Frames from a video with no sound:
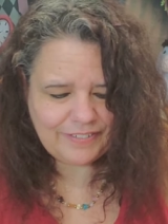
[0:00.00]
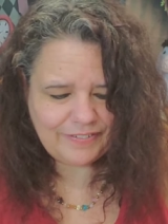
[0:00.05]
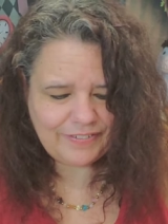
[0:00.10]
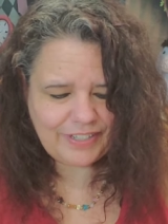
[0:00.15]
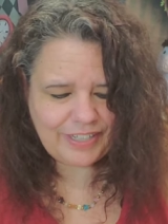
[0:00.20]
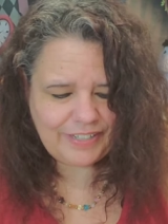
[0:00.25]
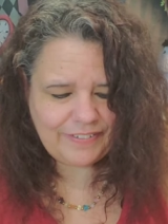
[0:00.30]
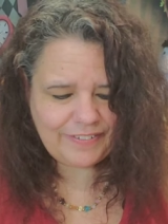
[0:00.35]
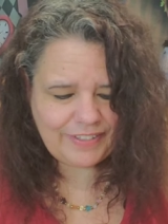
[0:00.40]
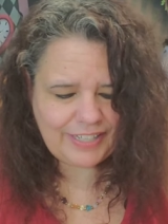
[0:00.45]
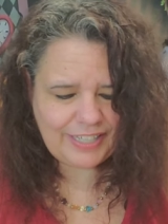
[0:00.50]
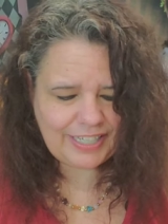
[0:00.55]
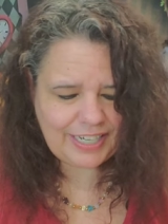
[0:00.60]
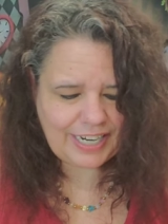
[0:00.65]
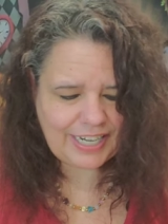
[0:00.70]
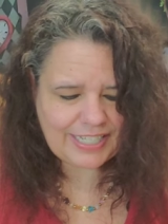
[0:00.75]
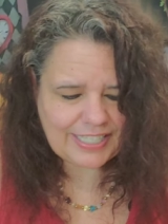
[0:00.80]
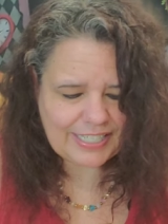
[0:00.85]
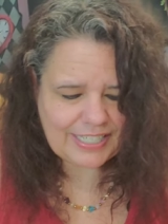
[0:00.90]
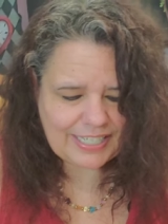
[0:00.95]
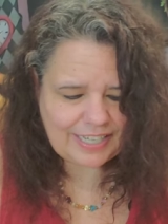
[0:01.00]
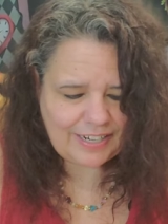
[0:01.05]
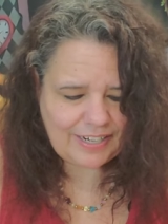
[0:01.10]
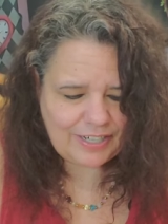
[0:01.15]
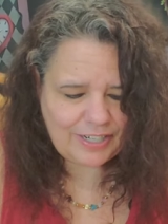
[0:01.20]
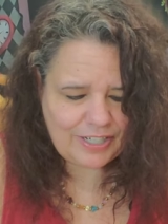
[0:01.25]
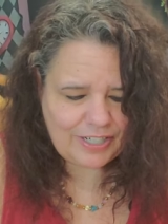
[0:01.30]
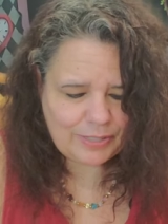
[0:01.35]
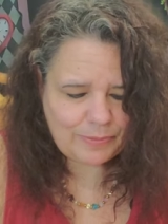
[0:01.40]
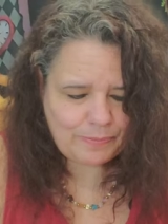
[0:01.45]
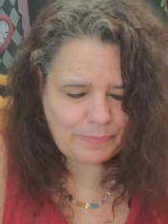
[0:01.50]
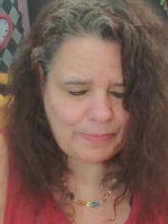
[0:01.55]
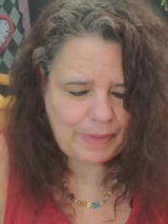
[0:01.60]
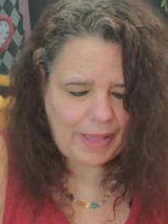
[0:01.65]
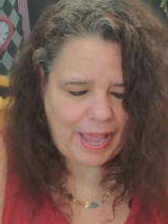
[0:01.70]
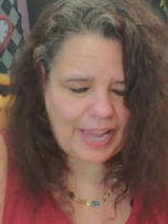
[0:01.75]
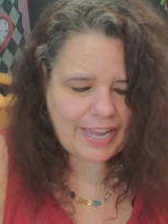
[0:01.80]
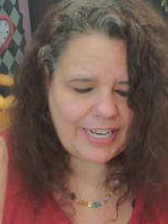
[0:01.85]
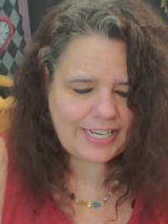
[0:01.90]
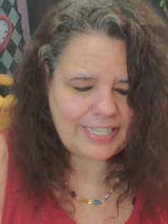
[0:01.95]
Really, really nice. I'm going to just
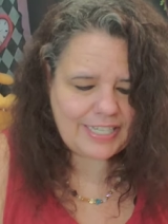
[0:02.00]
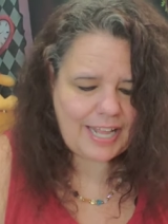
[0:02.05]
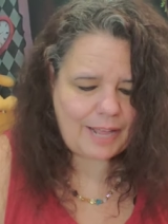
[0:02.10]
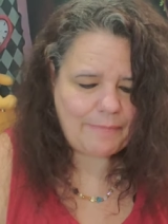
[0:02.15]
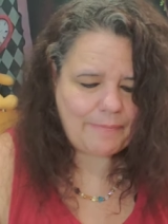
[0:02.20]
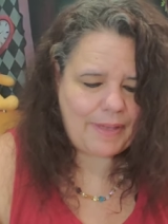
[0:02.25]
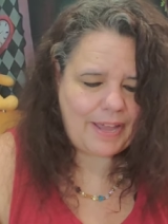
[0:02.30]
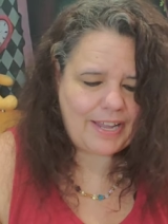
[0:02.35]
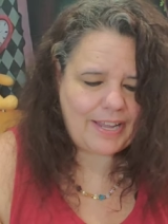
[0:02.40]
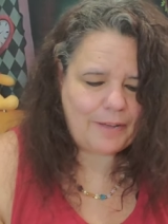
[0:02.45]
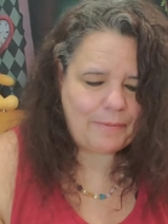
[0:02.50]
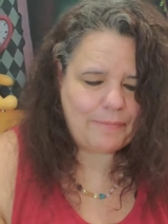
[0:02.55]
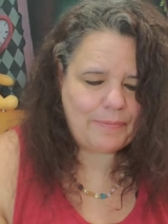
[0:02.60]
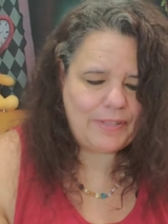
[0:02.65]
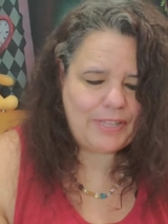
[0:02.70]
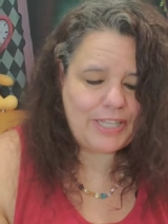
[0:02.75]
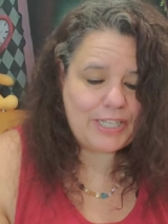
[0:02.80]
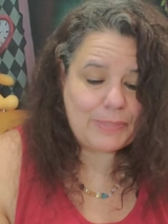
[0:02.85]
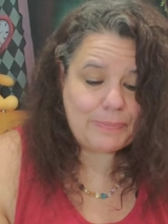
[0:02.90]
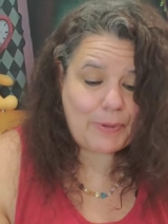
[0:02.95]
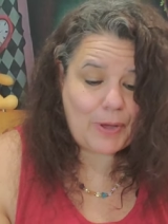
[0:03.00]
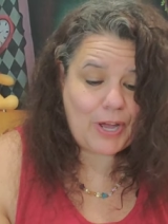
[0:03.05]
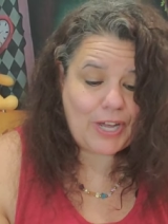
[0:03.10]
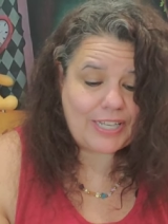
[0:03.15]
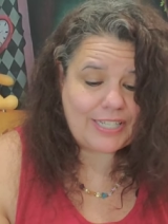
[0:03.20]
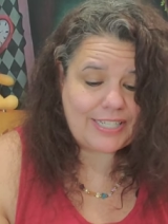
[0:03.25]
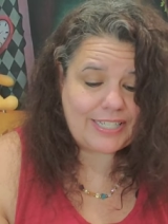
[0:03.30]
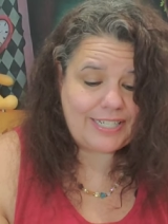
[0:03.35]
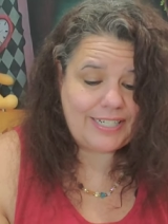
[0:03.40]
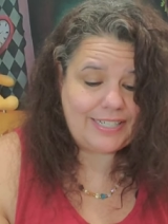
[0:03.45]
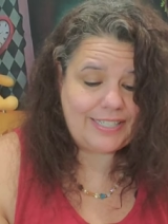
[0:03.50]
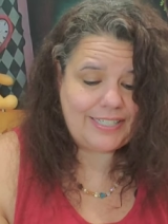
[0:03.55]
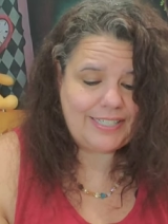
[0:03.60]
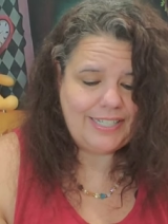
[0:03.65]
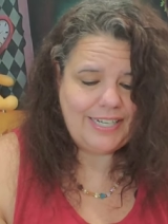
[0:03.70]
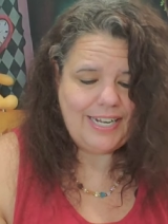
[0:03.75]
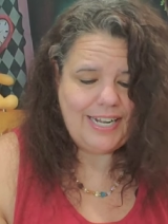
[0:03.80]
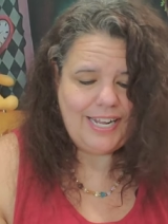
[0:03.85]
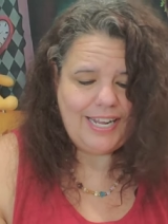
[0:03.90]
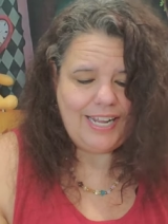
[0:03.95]
package that back up in this box here
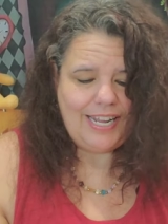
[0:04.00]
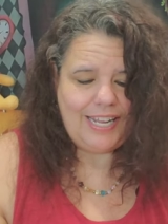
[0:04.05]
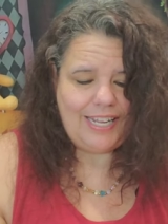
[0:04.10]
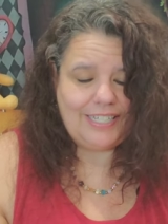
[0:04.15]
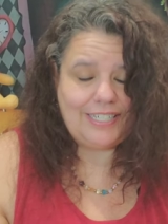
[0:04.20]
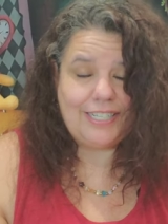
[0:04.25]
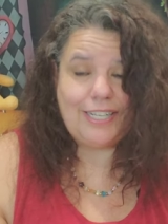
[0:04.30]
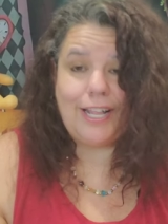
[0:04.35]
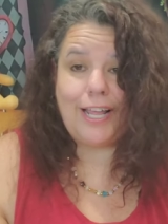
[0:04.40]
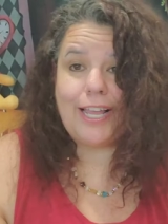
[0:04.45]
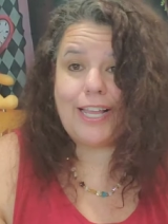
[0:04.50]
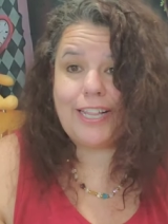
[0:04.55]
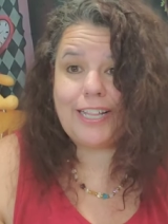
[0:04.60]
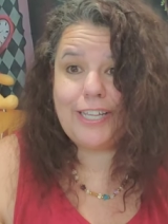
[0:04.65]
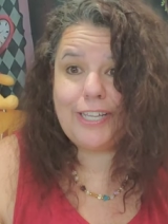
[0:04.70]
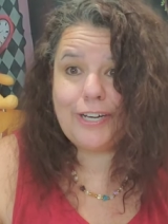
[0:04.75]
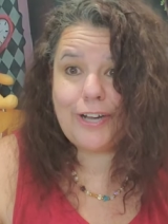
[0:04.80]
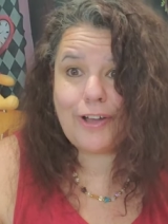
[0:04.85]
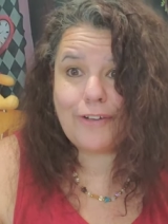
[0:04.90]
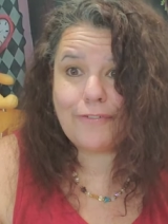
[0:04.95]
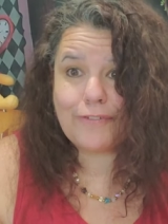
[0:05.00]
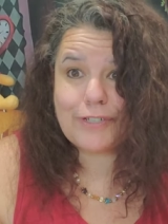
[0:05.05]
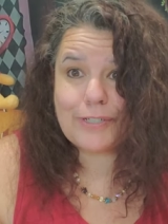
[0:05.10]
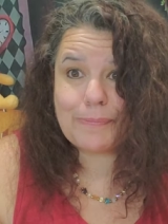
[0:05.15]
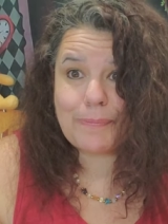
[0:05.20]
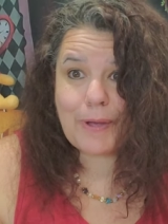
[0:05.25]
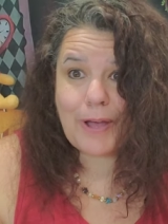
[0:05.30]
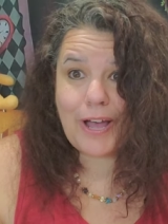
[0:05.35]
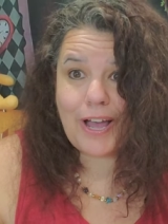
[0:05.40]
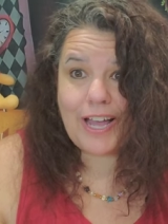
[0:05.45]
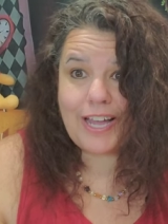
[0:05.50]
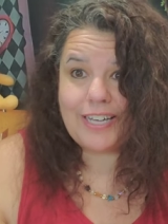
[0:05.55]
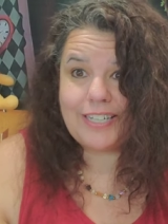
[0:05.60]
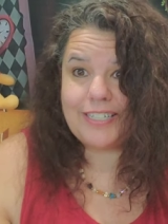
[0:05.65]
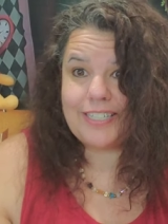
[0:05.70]
until I clean off a spot,